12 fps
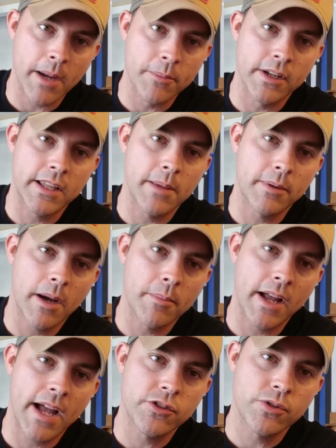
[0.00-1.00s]
I'm going to keep
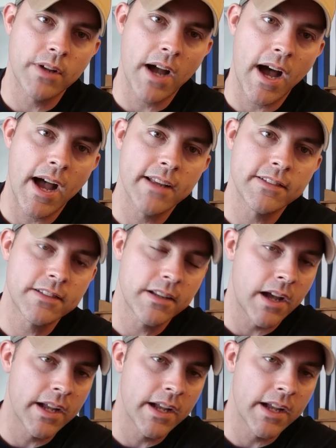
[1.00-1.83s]
coming at you guys.